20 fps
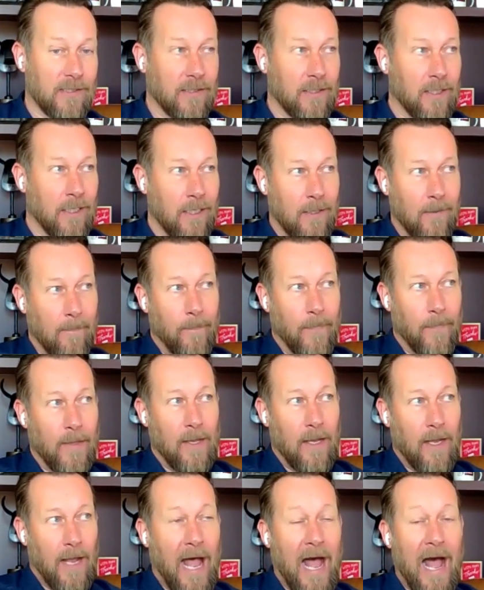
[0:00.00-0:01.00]
And
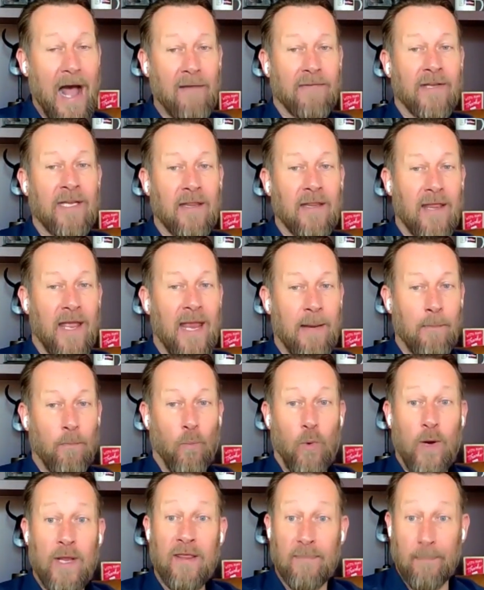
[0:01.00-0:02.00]
having
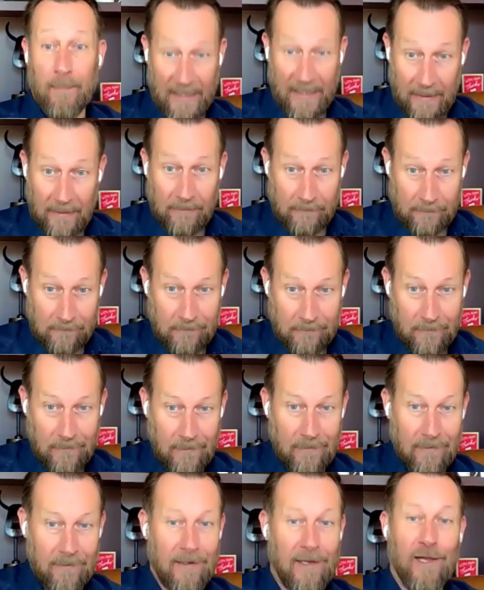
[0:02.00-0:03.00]
them with me,
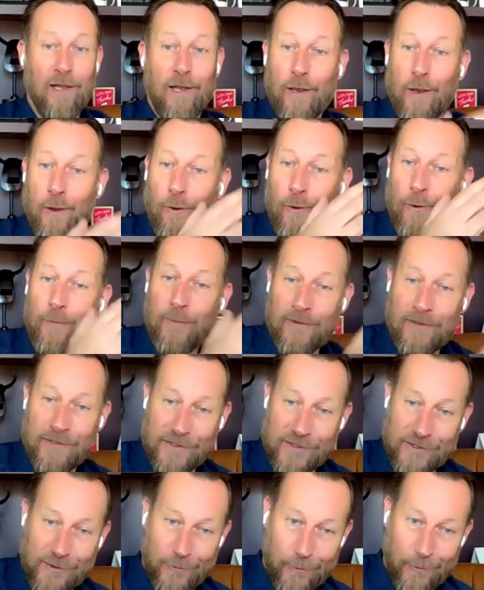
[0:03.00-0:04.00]
along with
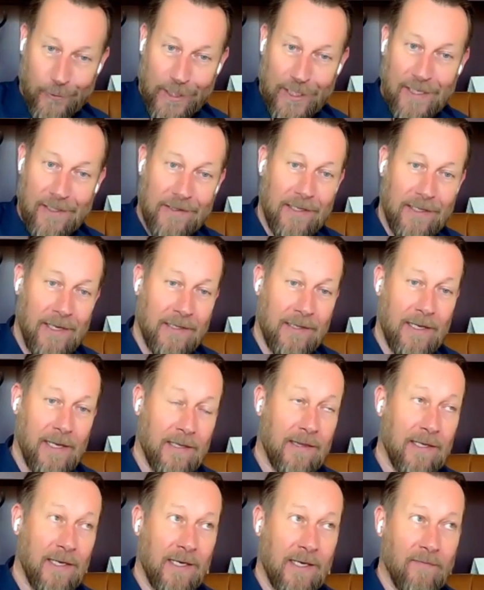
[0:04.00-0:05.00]
a story,
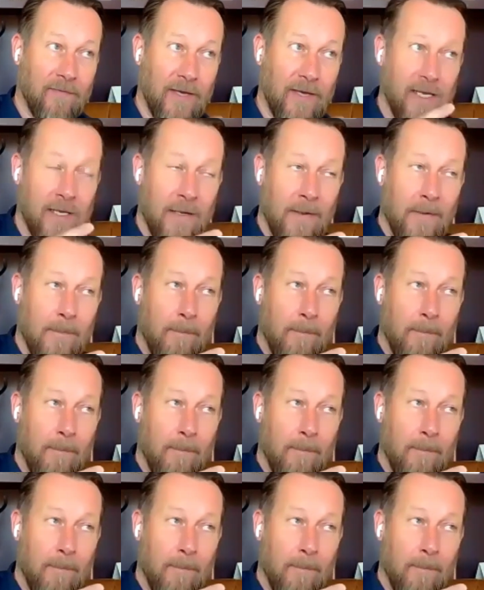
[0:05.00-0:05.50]
I think of it,